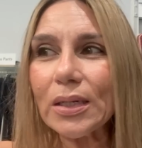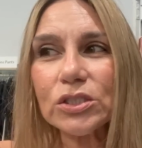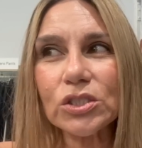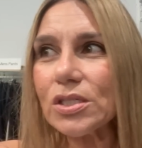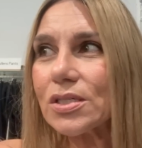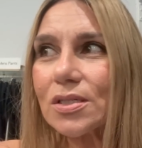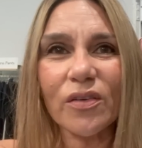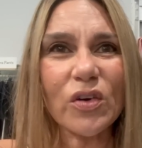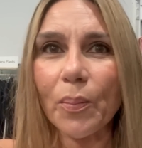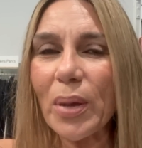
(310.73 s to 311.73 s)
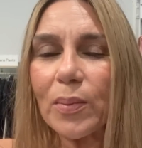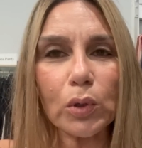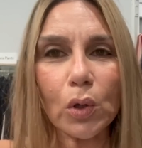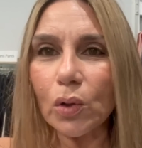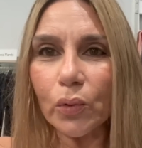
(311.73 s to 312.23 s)
it's just, I've got people
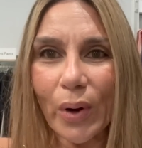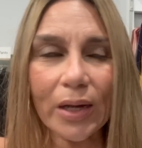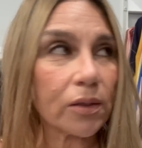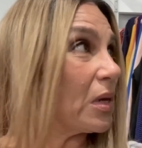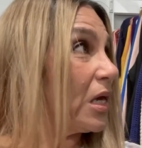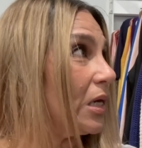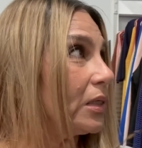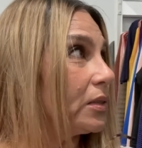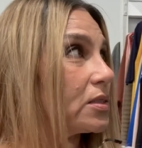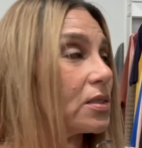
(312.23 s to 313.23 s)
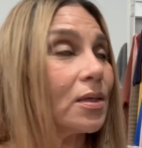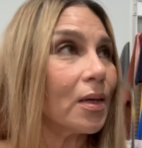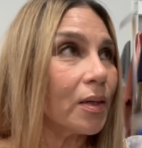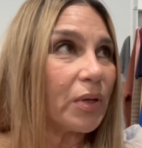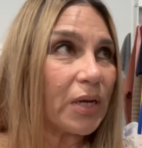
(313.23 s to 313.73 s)
all around me.
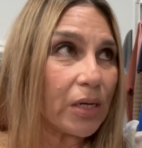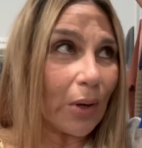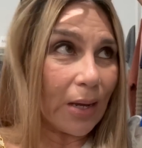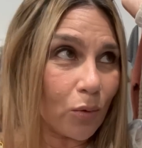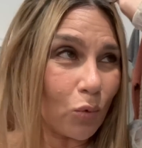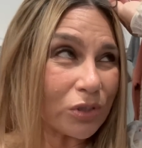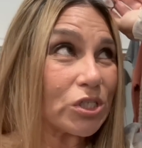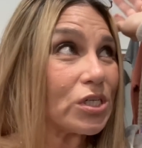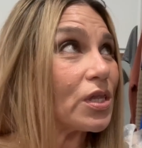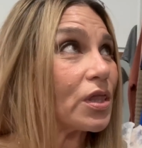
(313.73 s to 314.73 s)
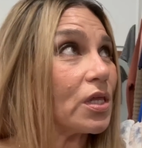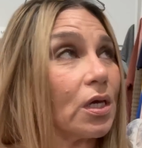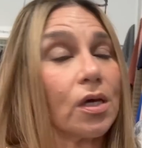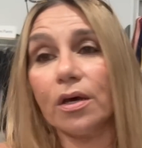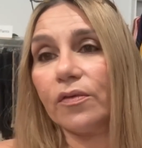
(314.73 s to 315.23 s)
But anyway, what do you
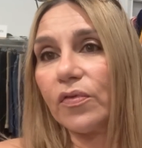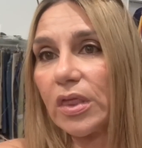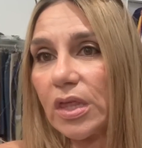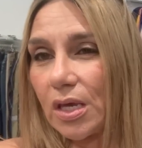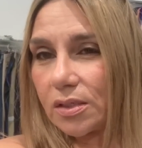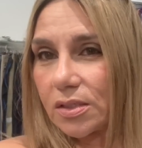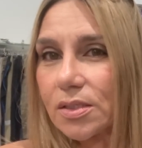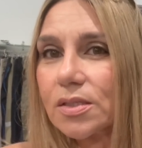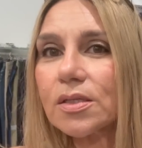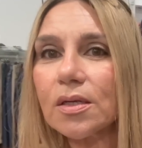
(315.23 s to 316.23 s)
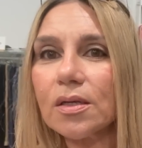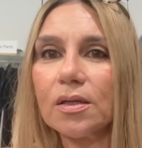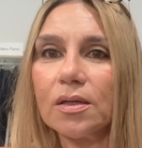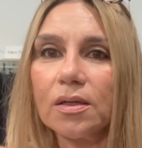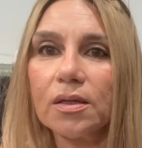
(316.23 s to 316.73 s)
think of this
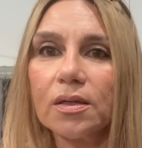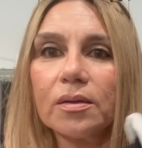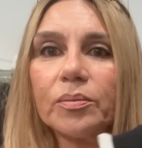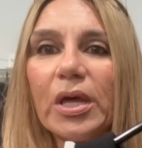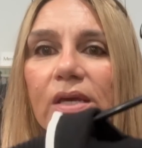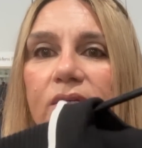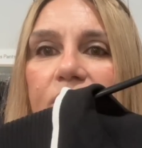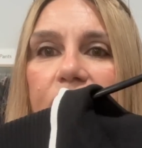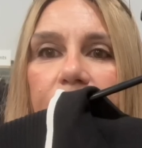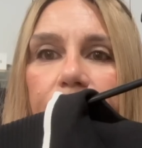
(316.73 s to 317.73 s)
piece?